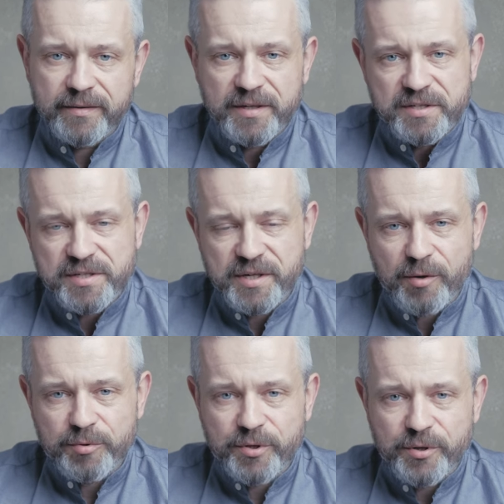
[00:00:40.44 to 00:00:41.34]
and see
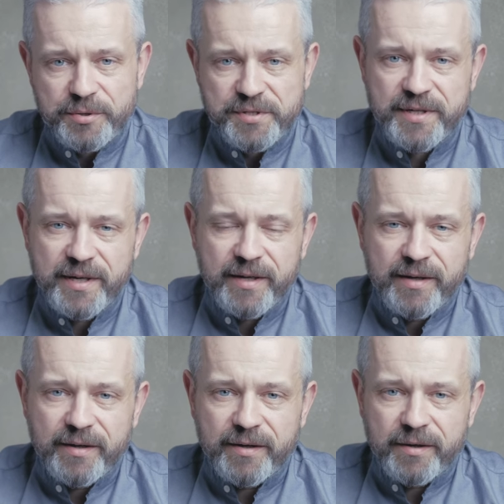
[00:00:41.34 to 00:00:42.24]
how it goes.
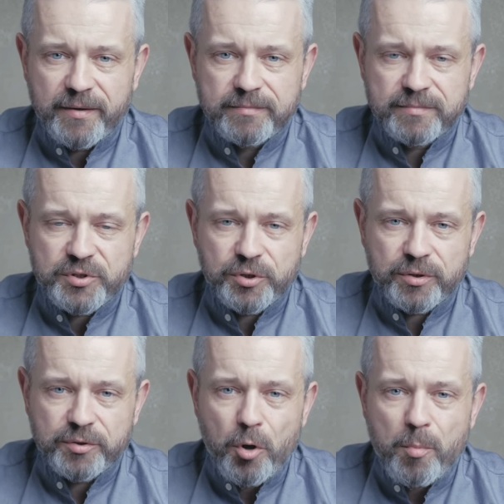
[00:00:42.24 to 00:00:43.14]

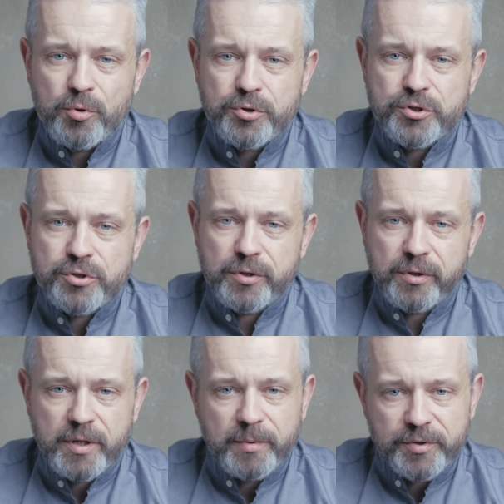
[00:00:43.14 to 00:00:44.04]
So, no much
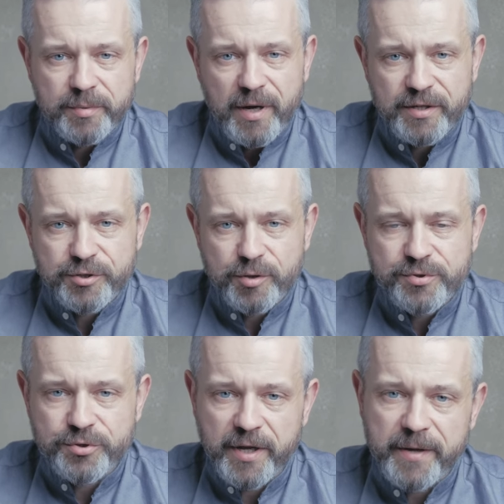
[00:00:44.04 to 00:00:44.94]
talk about the
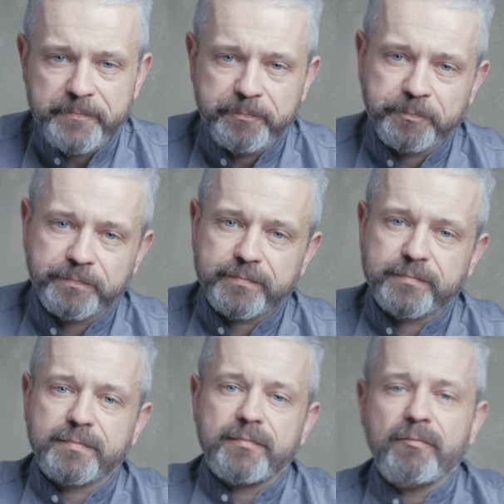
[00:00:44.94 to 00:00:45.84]
backdrops today.
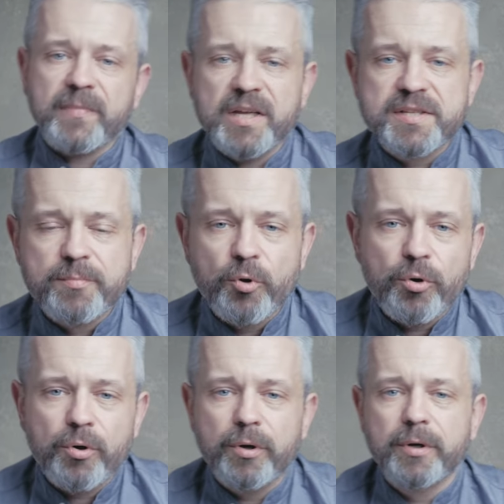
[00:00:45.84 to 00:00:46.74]
It's
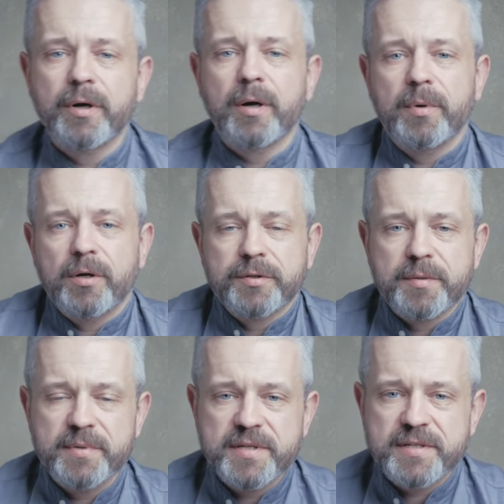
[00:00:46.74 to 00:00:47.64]
more about the
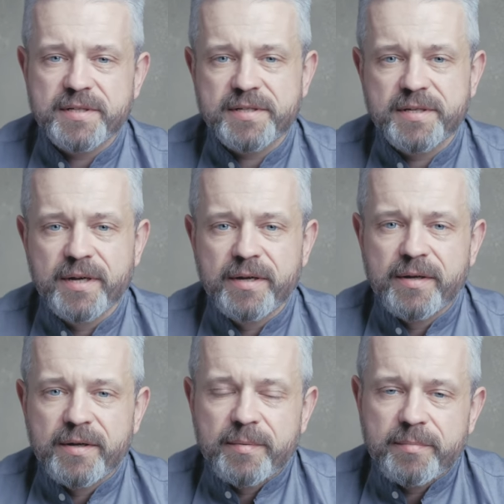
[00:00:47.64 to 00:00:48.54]
business
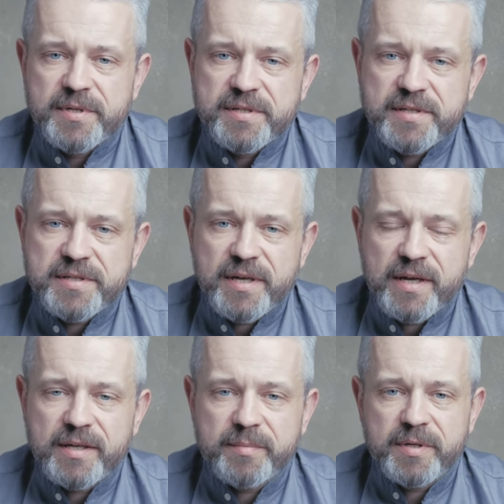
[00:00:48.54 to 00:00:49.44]

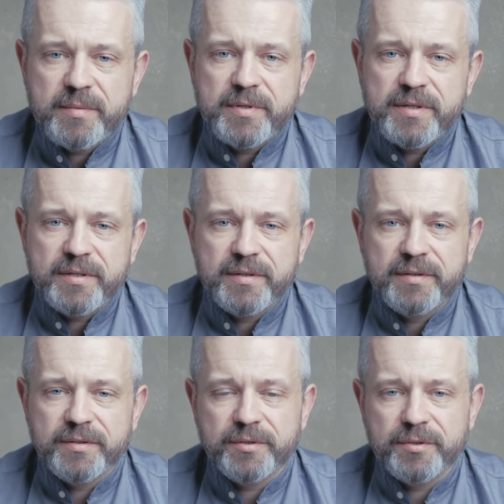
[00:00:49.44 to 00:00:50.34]
side, maybe,
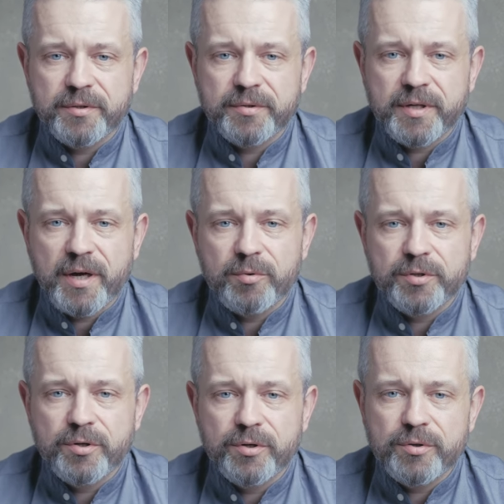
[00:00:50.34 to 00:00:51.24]
you know, and how it
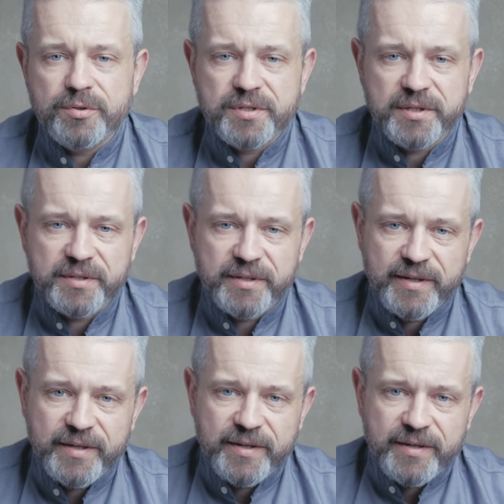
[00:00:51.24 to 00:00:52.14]
goes and
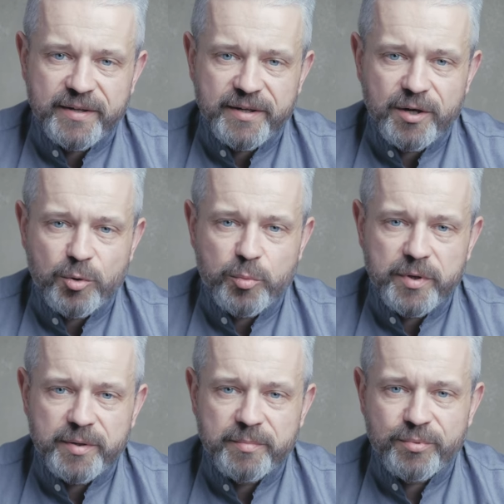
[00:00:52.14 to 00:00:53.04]
how
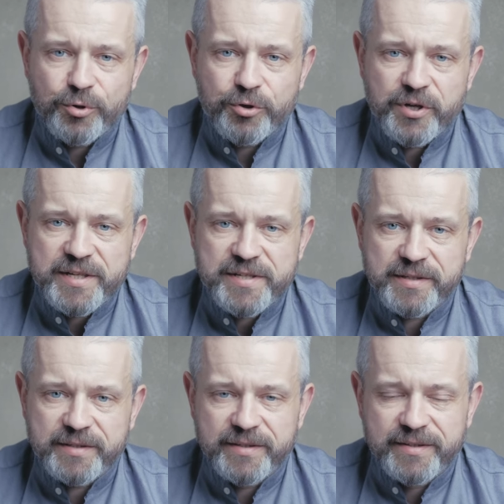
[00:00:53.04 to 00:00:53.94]
we
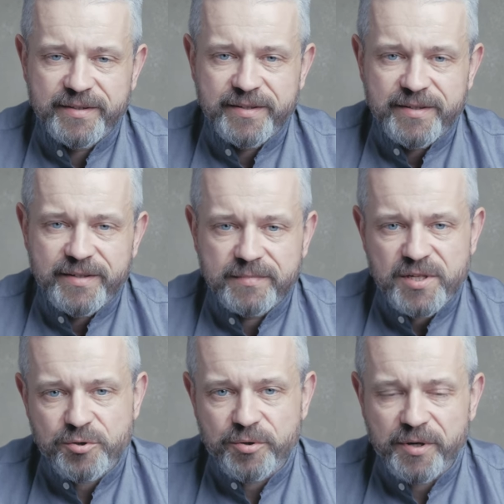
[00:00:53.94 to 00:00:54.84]
progressing.
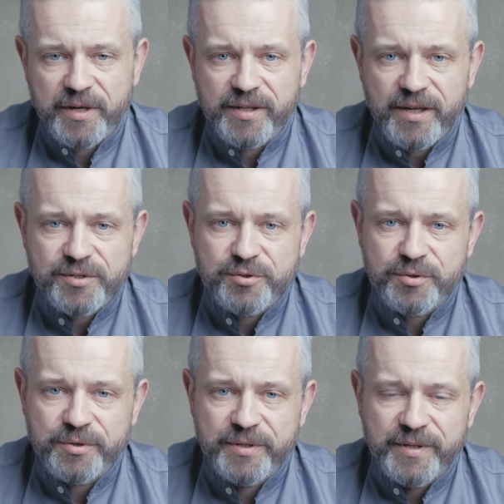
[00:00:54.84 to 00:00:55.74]
So I'm glad
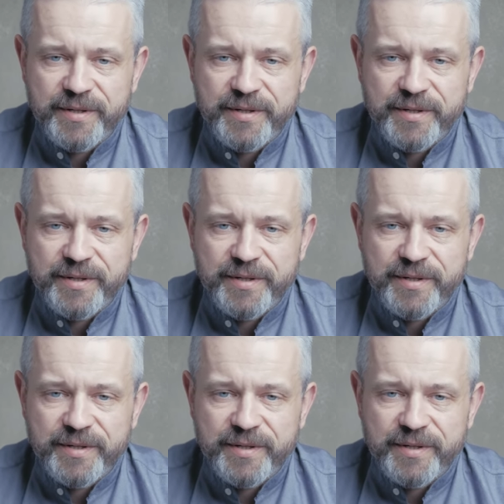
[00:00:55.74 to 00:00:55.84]
to